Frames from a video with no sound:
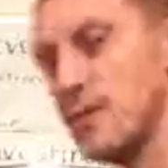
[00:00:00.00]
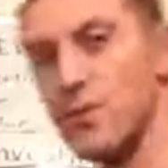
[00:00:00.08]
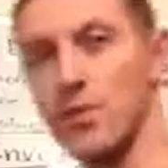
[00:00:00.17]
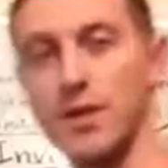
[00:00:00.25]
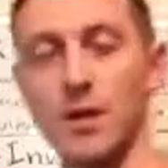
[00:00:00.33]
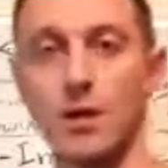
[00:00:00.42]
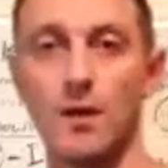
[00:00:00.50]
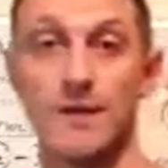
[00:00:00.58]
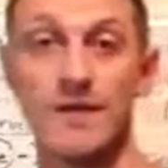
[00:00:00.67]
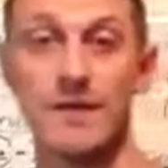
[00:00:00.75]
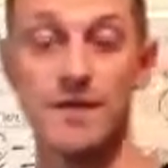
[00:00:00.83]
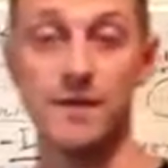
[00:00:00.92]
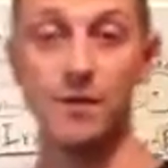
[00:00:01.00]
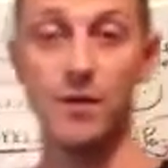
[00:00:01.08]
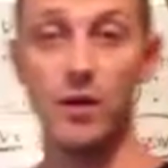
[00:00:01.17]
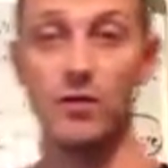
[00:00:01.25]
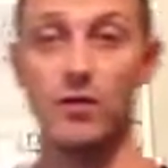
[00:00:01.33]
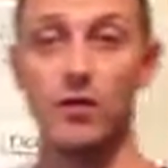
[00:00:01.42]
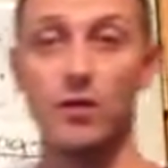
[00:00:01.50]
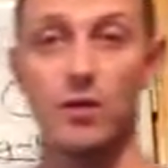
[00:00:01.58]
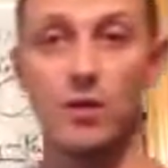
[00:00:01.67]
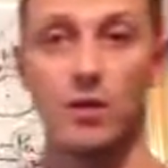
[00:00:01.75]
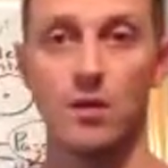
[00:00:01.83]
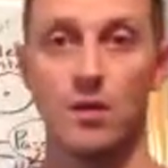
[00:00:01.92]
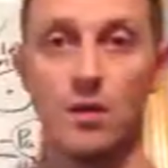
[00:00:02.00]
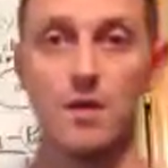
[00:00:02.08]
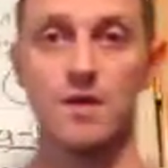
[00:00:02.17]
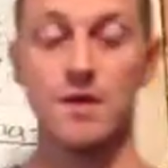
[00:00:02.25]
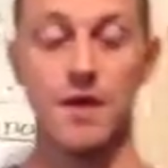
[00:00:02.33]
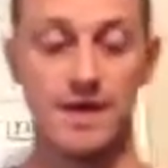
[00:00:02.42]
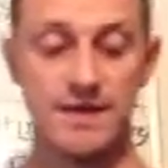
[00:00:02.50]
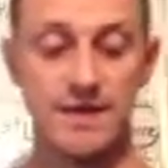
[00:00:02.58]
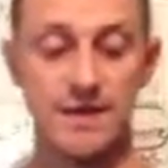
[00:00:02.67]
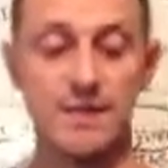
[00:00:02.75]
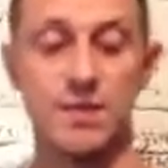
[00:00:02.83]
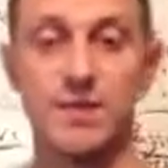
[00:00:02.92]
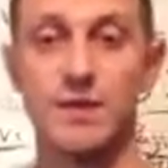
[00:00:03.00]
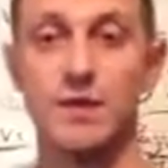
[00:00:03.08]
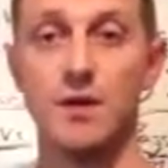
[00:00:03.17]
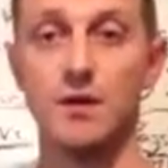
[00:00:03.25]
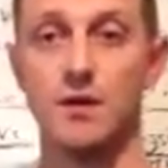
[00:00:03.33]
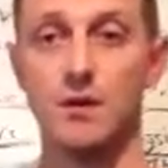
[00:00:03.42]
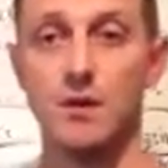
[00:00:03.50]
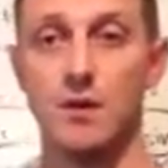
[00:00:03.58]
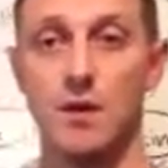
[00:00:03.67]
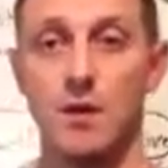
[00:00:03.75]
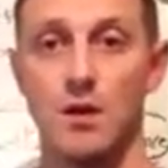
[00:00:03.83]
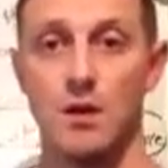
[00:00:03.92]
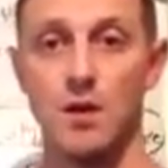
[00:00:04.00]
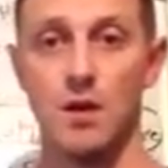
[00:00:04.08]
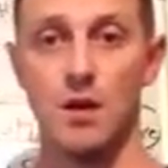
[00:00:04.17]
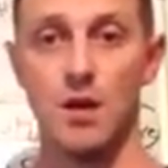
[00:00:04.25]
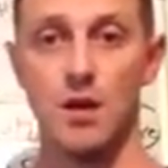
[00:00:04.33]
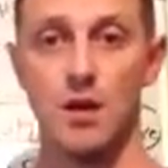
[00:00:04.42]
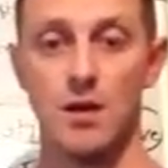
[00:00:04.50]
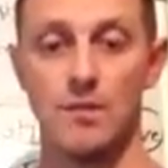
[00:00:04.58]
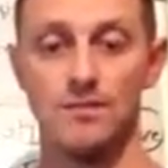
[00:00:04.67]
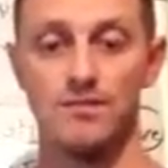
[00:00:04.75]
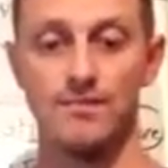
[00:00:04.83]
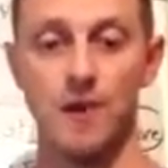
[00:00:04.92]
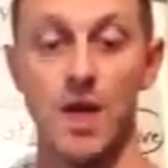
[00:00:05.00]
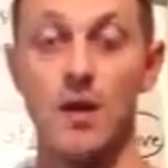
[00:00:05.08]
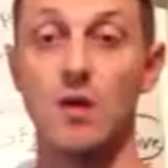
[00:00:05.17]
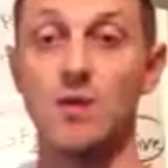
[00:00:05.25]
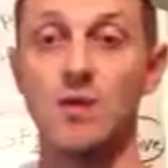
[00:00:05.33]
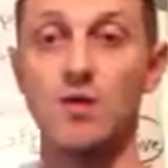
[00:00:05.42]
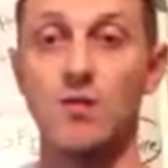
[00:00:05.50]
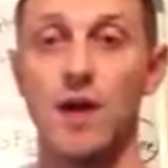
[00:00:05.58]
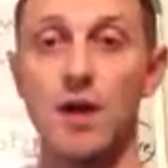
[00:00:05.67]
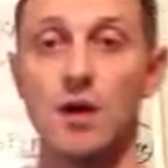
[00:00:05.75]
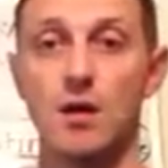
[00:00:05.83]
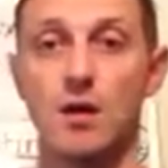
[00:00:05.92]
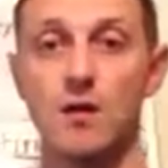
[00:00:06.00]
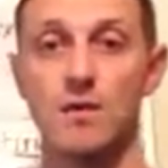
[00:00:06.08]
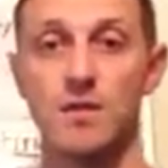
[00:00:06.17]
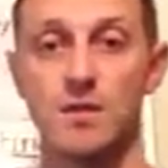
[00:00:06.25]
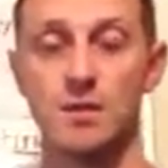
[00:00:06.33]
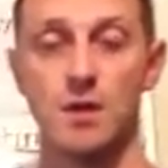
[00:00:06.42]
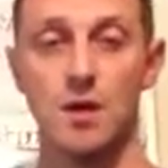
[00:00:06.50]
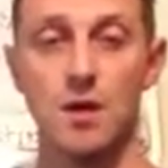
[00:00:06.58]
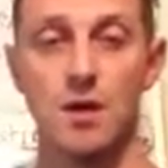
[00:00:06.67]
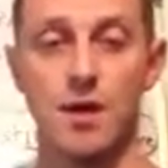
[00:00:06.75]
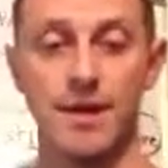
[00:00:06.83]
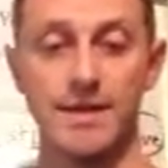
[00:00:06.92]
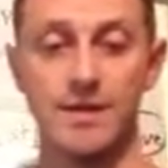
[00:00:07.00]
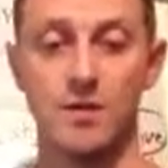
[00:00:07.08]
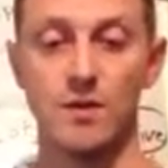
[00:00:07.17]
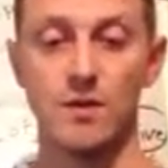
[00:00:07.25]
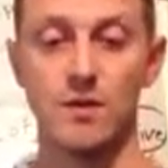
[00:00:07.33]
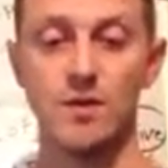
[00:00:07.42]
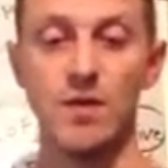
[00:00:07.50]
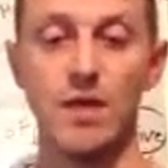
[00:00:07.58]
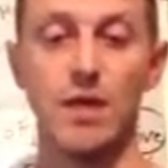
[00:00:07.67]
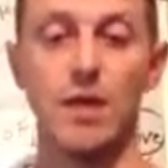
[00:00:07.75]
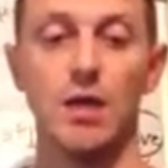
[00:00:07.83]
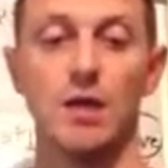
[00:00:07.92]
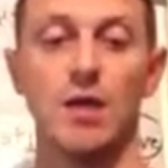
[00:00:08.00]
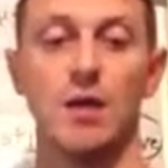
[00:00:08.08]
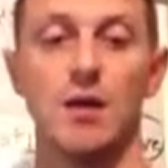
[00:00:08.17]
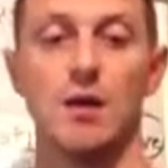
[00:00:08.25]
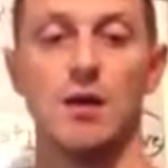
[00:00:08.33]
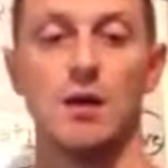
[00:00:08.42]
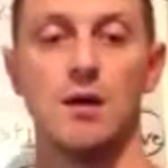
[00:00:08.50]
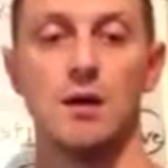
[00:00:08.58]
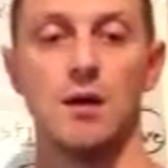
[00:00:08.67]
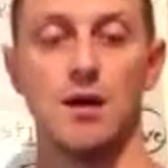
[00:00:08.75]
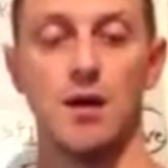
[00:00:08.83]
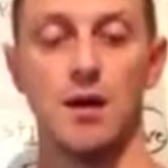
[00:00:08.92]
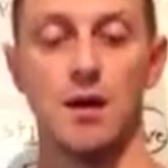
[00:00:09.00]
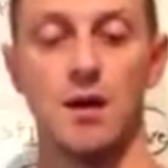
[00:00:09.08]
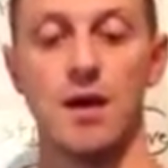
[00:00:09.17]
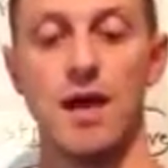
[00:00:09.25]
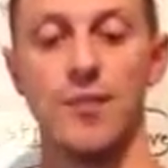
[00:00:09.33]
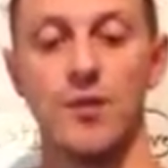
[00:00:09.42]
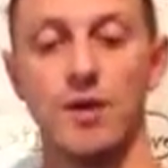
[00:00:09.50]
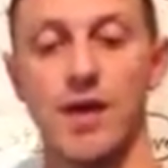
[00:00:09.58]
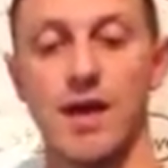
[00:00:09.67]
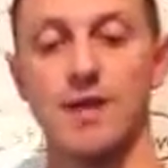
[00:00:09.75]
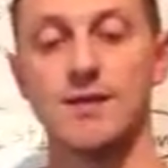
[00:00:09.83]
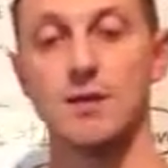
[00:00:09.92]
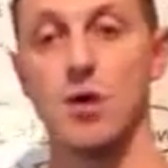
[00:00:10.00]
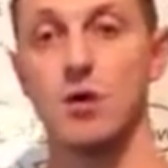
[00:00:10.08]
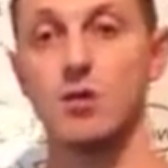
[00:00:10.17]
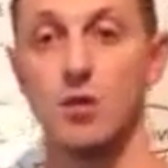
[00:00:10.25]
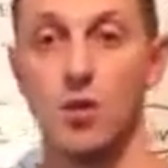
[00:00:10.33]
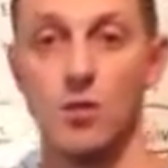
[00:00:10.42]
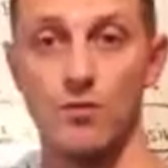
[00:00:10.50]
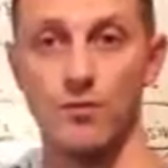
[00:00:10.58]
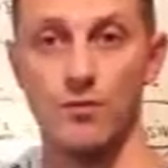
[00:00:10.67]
what they call a 60-40 rule. So you got 60% of your income that you make on those is going to be capital gains long term.